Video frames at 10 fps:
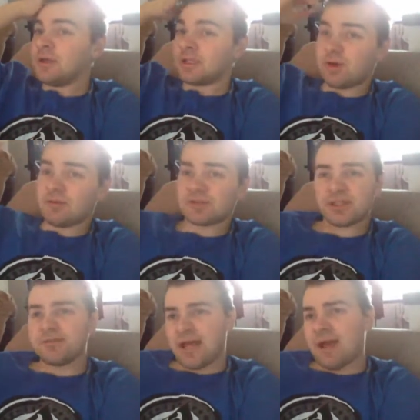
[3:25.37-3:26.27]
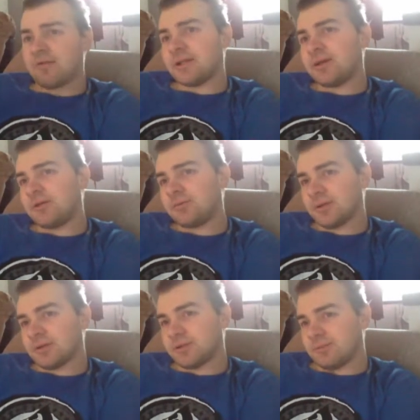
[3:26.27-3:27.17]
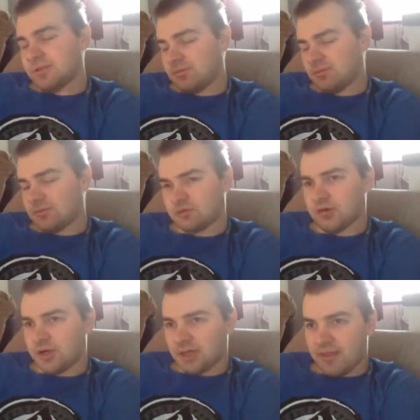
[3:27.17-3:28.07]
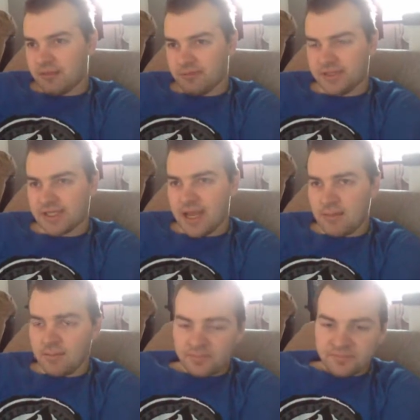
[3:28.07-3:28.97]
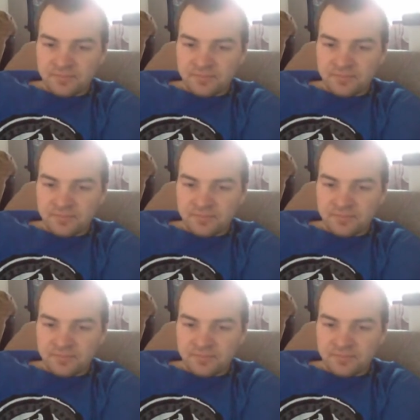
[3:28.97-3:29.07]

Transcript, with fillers: That's why I've slowed down a little because I've been trying to get through this game.